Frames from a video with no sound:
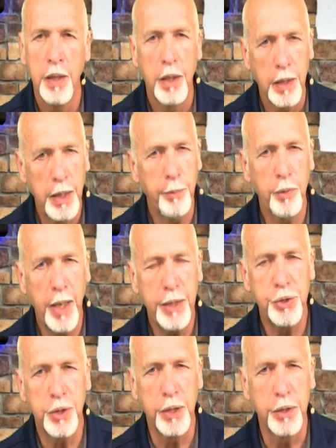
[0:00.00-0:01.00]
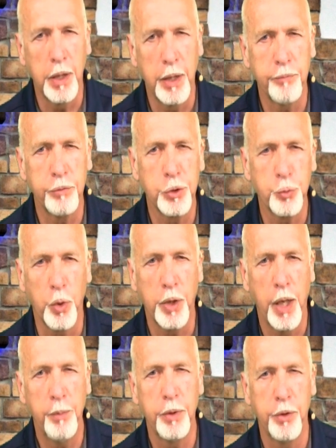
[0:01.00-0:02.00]
liberation and deliverance will
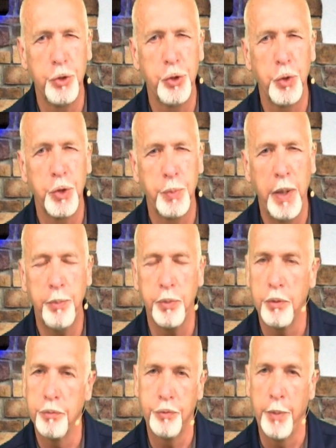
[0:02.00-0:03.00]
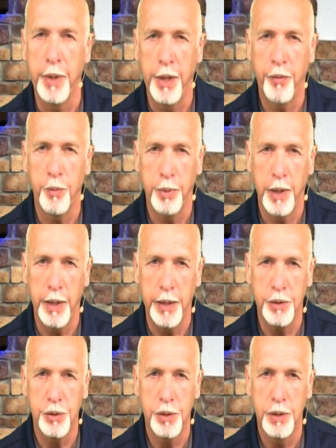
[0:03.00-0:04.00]
come to the Jewish people from another
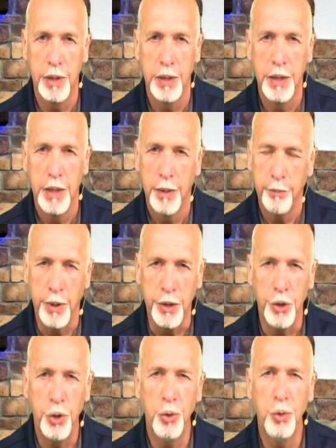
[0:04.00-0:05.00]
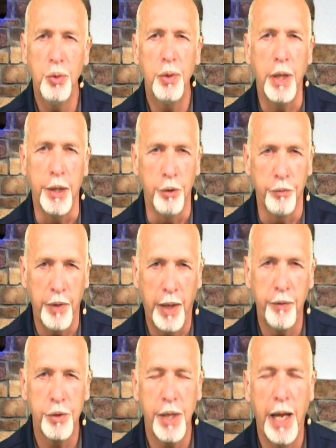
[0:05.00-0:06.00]
place, but you and your
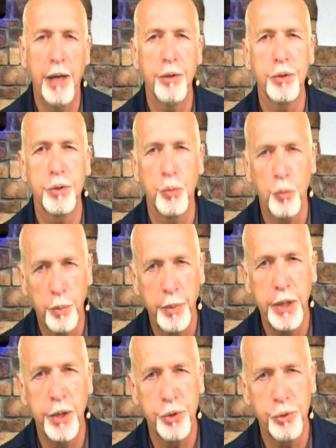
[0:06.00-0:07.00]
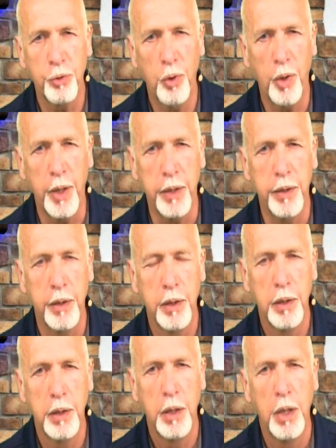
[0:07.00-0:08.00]
father's house will be destroyed.
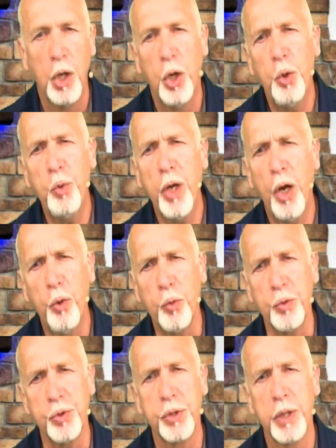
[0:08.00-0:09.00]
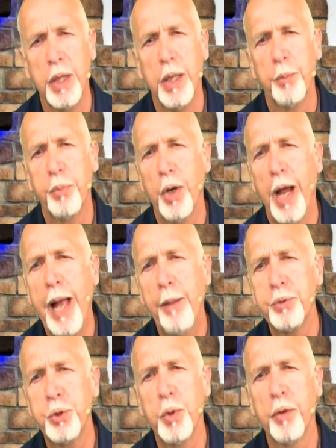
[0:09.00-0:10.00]
Who knows?
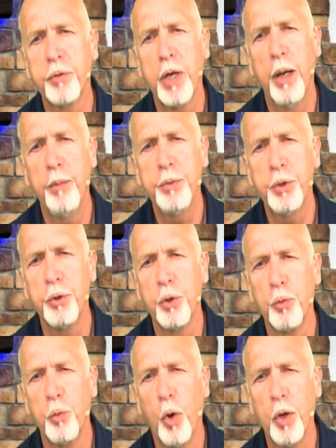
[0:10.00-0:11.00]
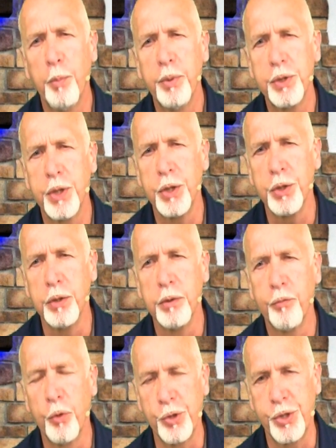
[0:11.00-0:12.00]
Perhaps you have come to your royal position
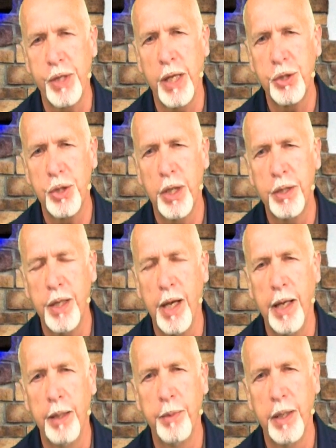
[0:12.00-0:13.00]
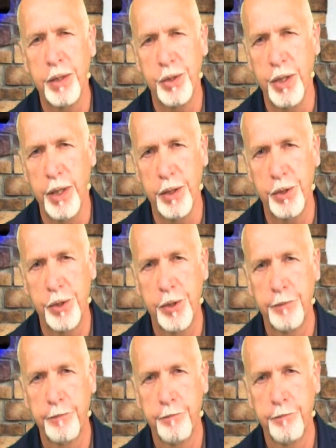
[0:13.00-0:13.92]
for such a time as this.